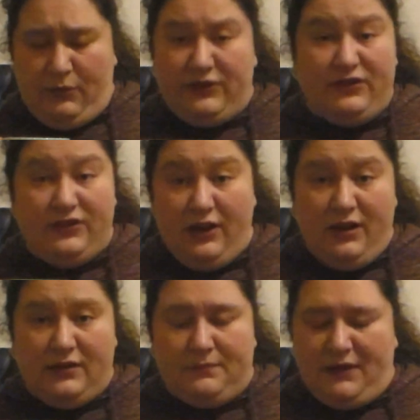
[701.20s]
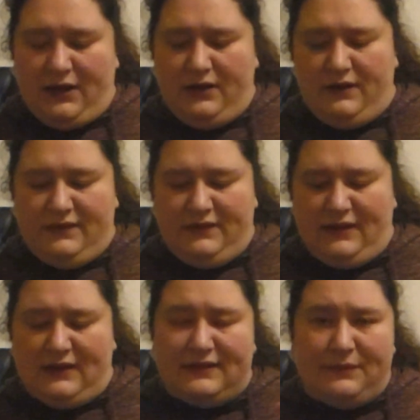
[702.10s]
Which is good, because
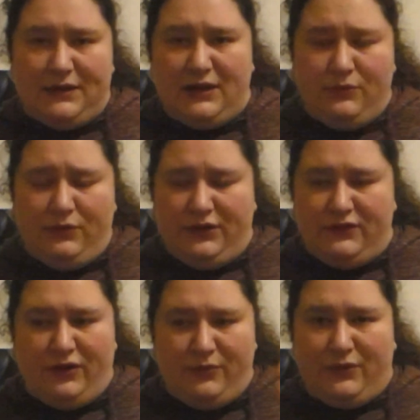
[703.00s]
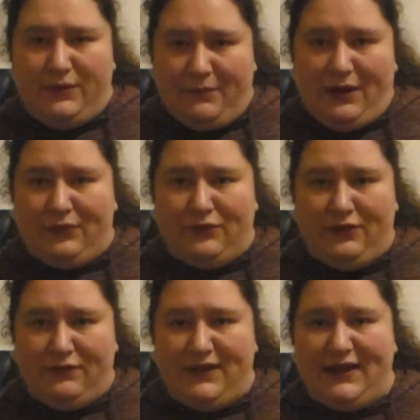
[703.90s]
that's something you want. You don't want a
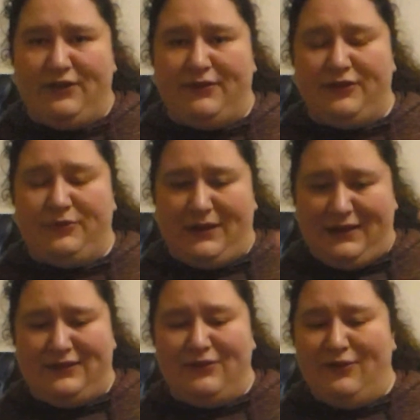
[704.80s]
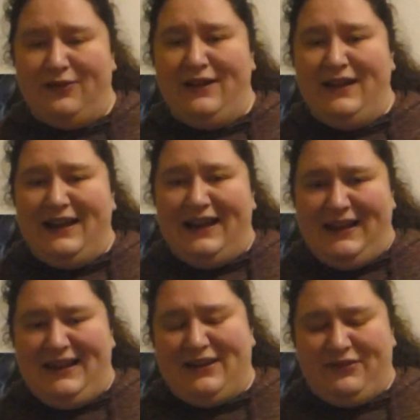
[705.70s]
mouthful of licorice when it's not
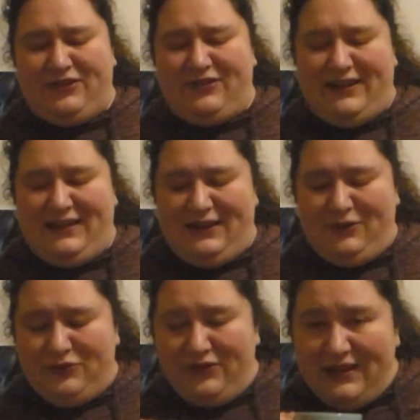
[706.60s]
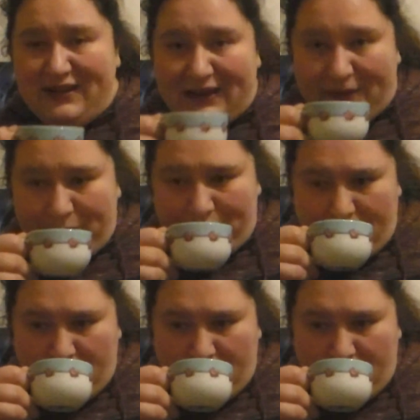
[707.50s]
a licorice tea that you're drinking.